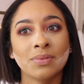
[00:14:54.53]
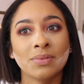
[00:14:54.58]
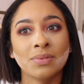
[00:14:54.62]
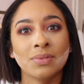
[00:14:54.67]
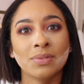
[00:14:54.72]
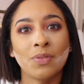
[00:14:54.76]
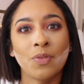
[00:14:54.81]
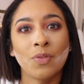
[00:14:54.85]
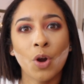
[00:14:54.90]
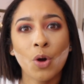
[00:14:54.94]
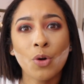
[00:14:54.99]

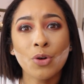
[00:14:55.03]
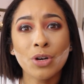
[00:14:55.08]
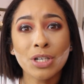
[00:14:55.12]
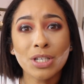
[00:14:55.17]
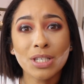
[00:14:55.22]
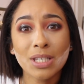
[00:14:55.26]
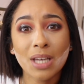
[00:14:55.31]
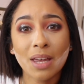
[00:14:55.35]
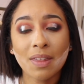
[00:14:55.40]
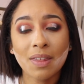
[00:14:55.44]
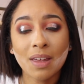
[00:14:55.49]

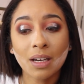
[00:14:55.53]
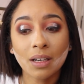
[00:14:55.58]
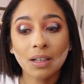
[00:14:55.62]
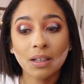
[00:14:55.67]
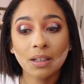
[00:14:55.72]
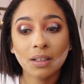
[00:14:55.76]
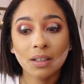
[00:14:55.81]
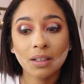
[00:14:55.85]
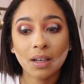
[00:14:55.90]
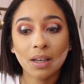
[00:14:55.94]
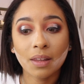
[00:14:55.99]
Florence, I
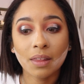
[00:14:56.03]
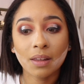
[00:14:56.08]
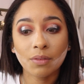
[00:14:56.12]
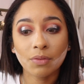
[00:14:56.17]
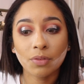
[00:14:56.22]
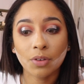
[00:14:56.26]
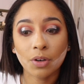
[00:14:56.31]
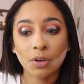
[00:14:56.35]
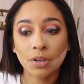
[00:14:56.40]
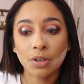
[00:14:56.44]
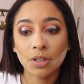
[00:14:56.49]
think
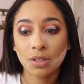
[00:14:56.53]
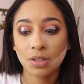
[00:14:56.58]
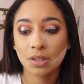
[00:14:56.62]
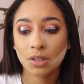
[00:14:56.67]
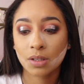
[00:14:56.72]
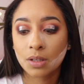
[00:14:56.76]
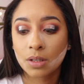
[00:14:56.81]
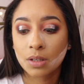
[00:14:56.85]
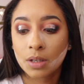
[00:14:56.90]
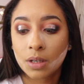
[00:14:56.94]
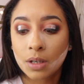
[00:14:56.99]

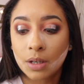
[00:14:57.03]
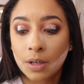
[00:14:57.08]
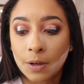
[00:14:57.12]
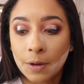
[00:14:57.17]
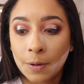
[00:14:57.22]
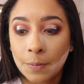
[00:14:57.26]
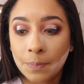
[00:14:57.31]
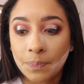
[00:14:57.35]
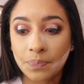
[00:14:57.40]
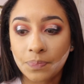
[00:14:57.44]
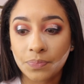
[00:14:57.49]
Florence.
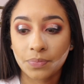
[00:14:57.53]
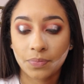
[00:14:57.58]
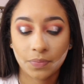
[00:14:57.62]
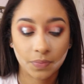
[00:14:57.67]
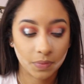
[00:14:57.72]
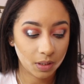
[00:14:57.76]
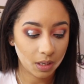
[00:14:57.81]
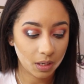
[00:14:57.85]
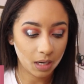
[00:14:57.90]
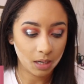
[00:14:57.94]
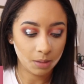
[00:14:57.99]

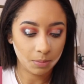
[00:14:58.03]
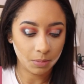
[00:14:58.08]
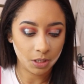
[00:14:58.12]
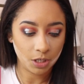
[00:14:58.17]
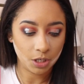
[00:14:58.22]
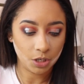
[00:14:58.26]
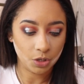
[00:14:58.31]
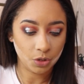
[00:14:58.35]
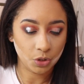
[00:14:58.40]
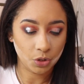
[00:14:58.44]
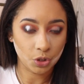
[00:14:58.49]
And I'm going
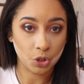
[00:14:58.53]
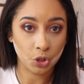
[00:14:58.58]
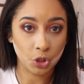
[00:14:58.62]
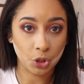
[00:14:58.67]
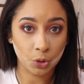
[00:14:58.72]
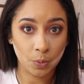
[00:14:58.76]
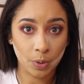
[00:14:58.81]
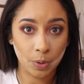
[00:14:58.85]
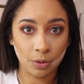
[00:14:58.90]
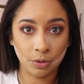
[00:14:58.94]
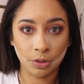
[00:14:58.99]
to use the
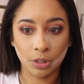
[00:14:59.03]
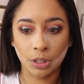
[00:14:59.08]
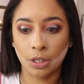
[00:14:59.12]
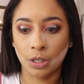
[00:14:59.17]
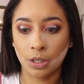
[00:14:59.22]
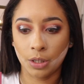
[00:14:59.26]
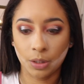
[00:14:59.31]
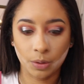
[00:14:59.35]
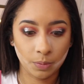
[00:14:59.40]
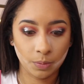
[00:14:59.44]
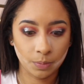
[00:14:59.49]
Duo
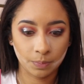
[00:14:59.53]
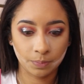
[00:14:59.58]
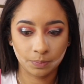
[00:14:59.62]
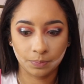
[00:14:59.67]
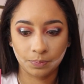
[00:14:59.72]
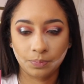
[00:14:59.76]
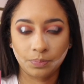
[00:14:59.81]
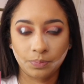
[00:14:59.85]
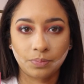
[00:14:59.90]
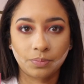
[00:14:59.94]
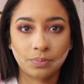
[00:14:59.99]
Glue.
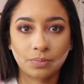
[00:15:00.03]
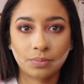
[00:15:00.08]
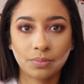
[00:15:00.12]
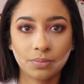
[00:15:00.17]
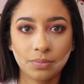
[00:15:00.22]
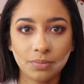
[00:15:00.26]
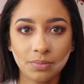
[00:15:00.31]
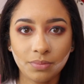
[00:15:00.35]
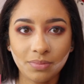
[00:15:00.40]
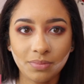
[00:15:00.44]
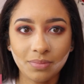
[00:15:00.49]

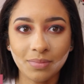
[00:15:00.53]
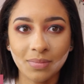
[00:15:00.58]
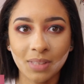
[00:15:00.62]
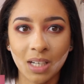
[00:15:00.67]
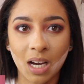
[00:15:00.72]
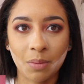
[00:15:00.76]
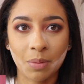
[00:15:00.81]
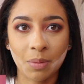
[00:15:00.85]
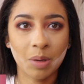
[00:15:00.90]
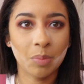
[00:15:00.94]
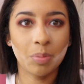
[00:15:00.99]

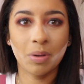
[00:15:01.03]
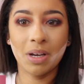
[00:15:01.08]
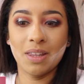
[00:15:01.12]
I'm going to apply